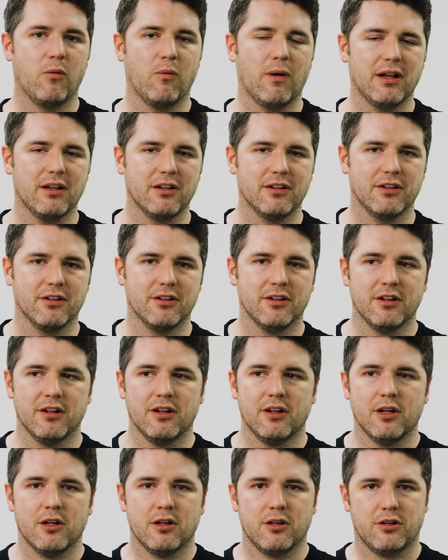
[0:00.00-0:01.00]
well
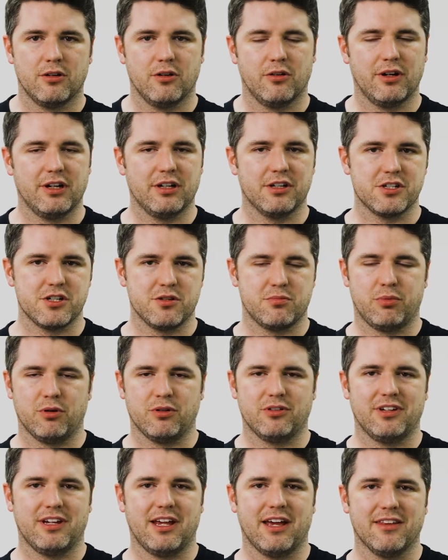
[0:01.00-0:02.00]
your English is
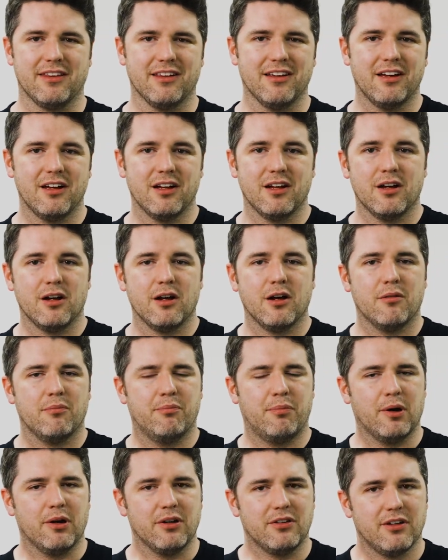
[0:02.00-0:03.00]
put together,
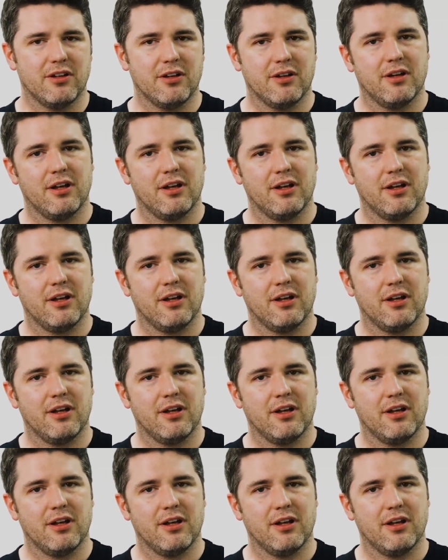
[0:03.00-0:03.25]
but